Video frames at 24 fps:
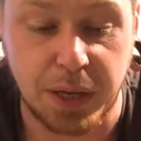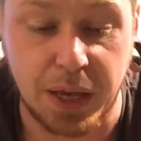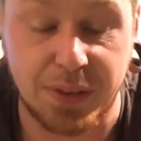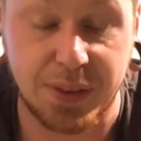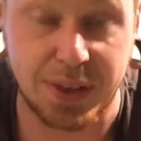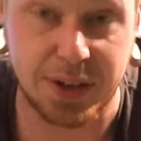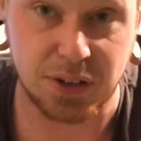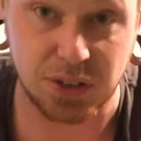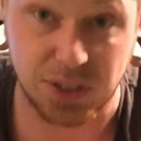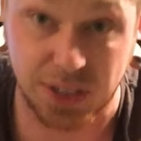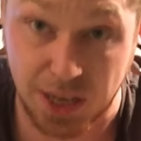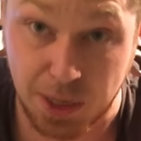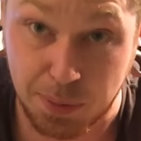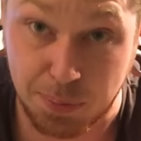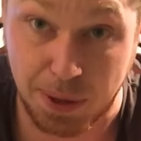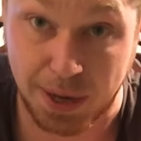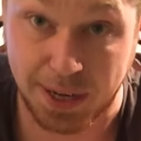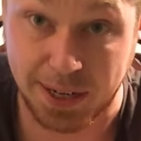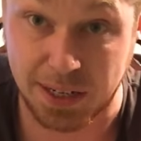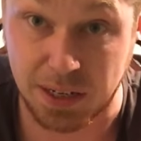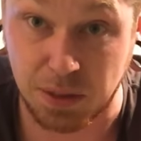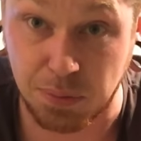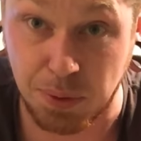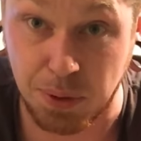and then just keep
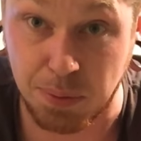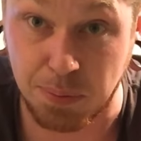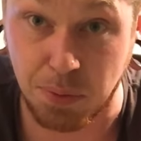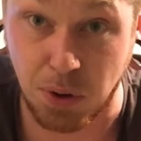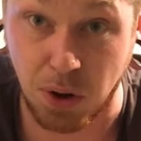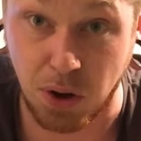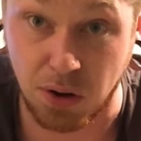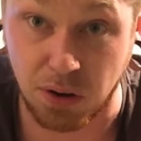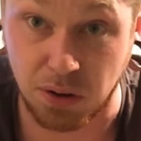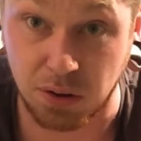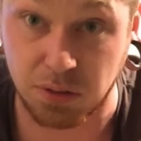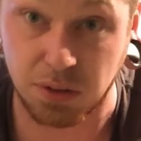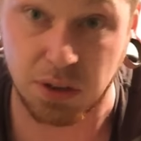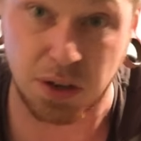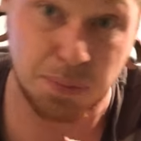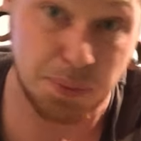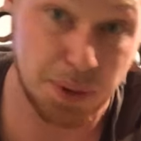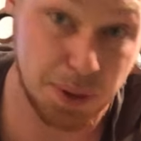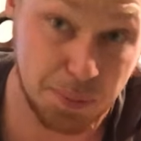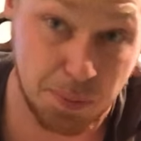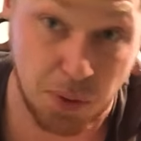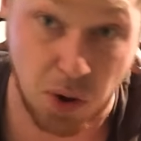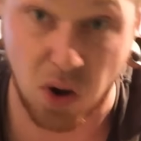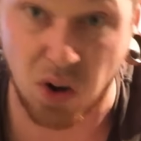adding a bit more and a
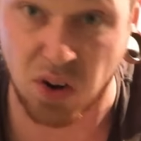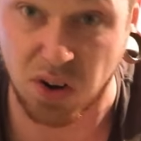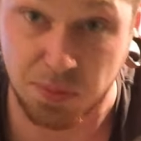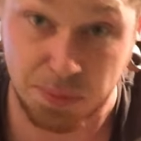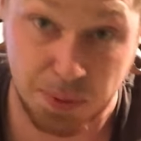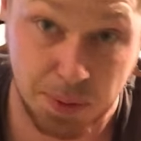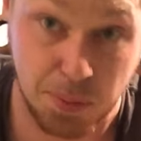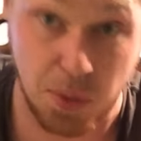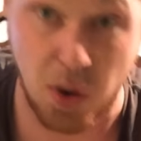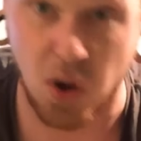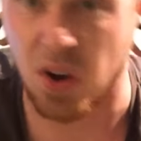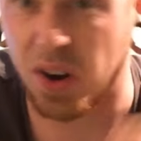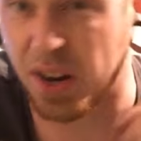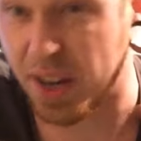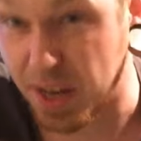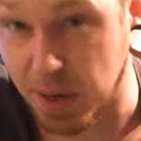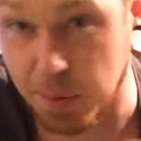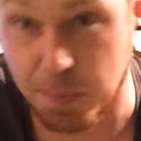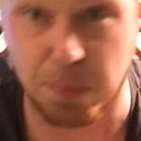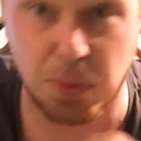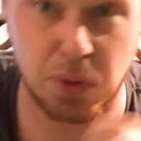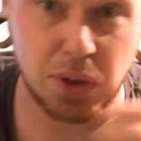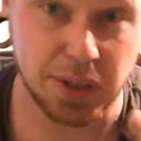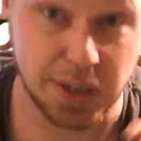bit more and a bit more and
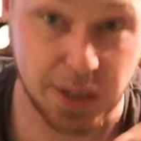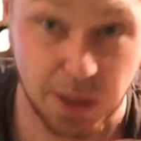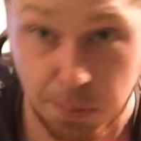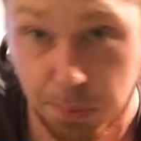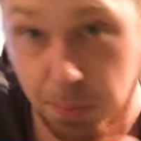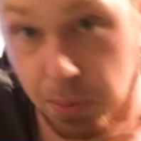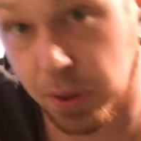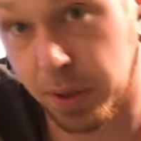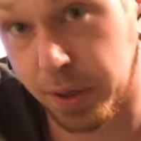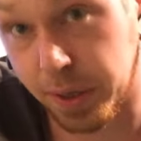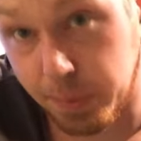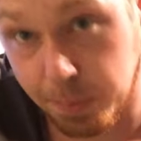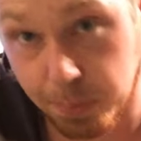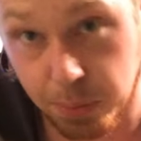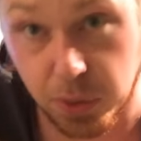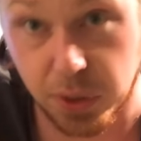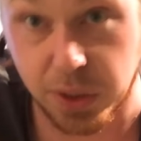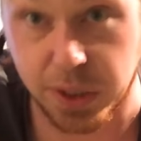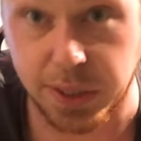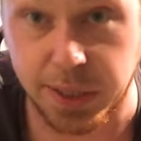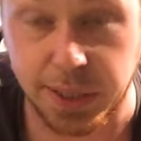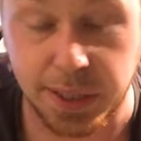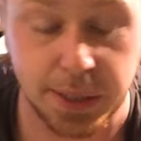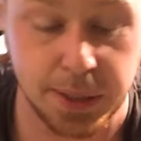keep pulling it and pulling it and
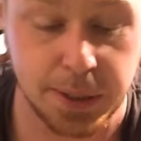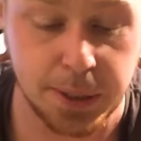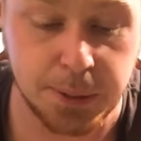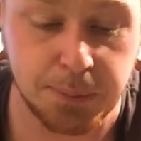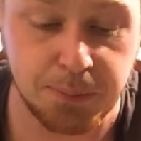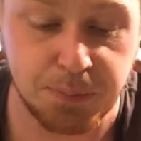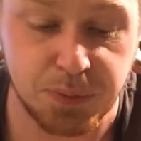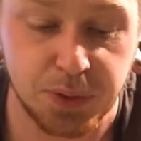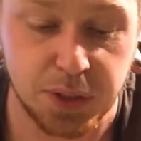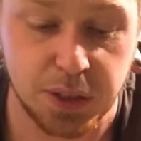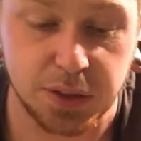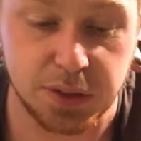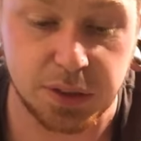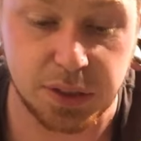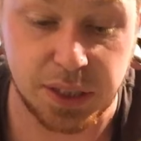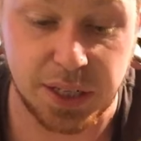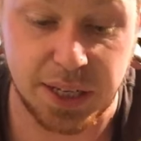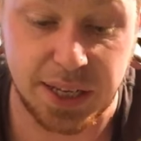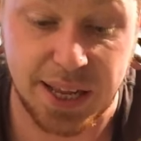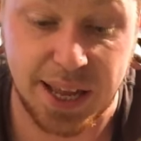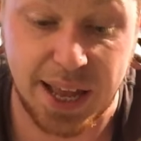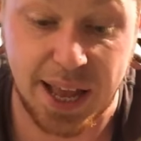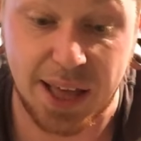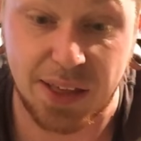pulling it so
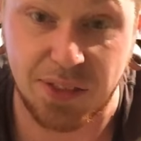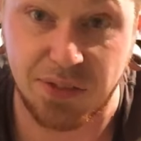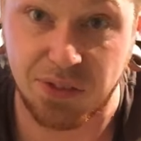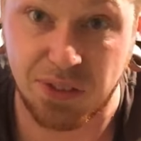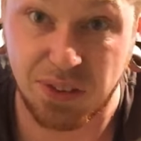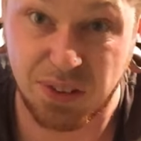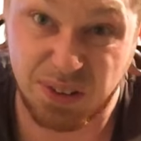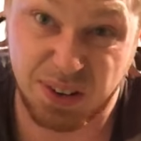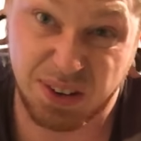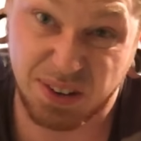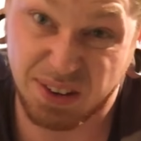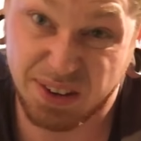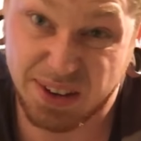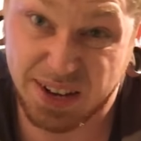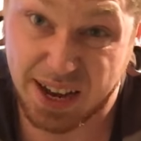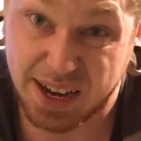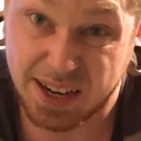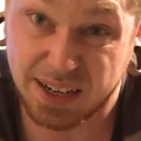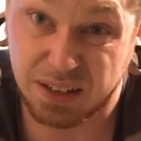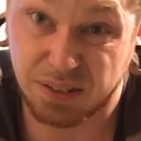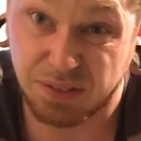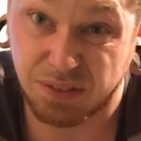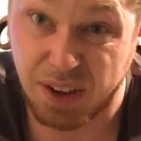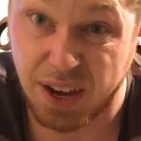you get the
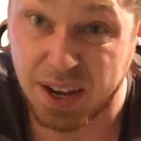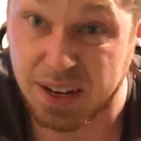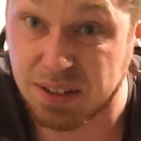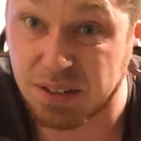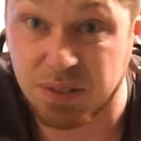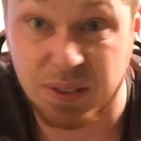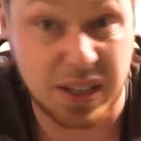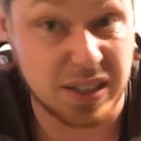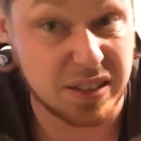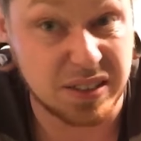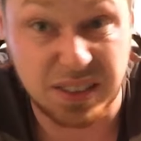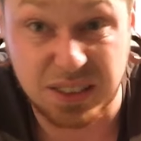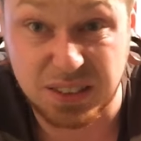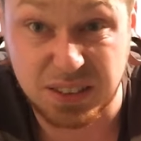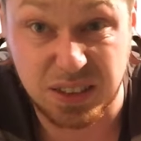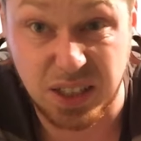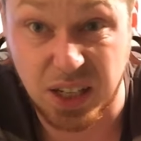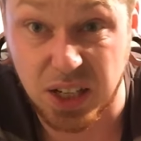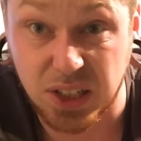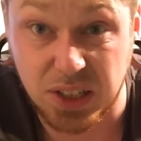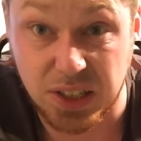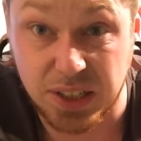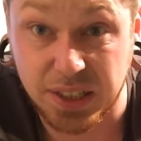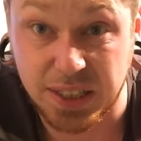desired effect. And that's
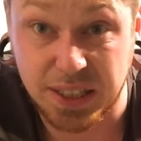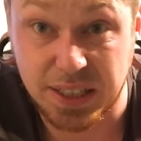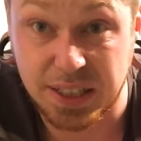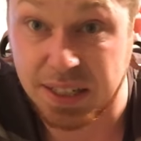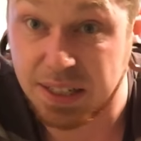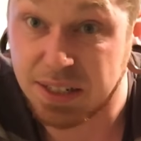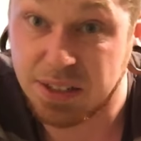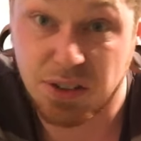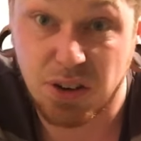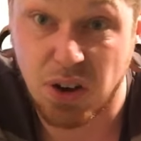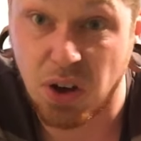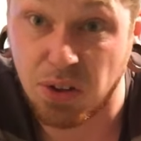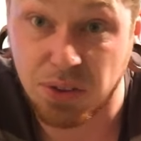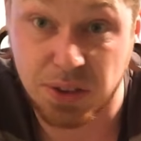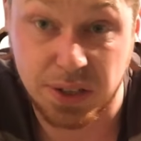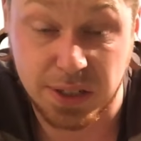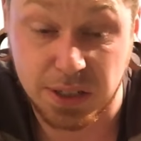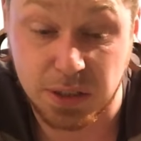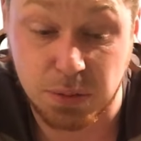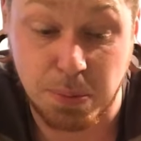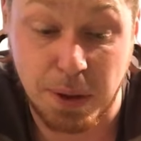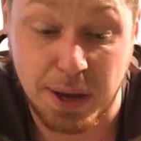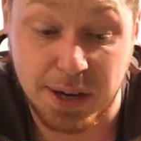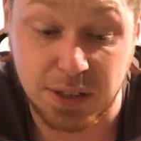literally all I did. I did nothing
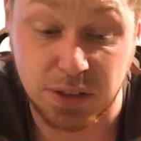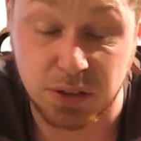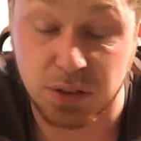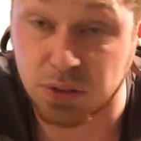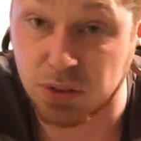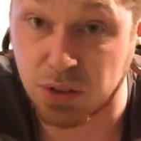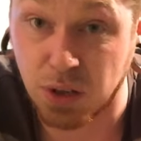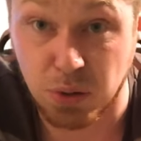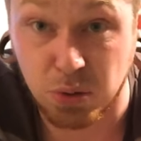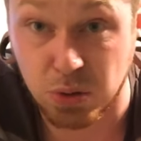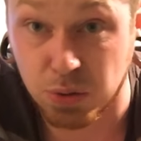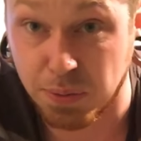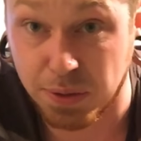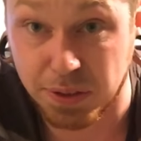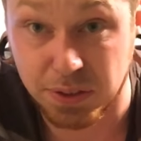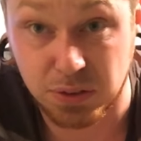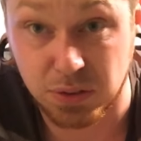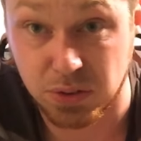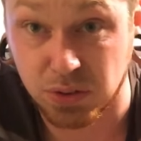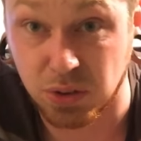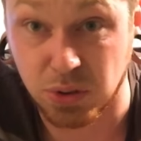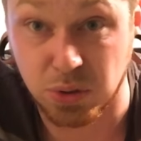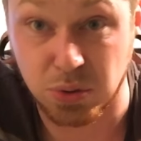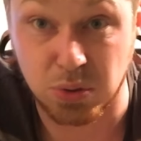special, no special
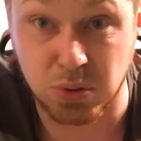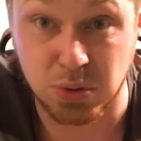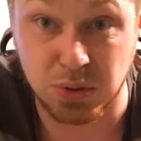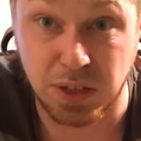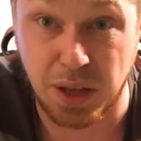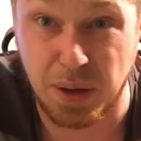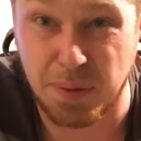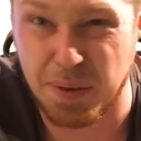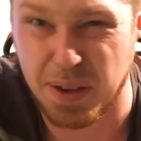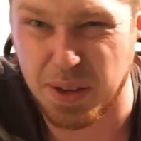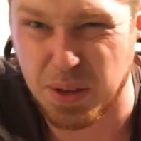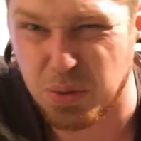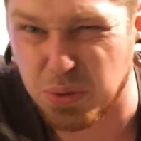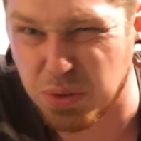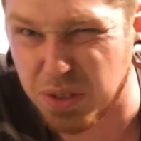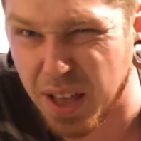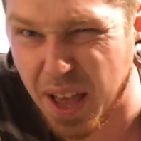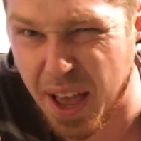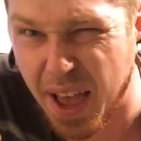tools. I used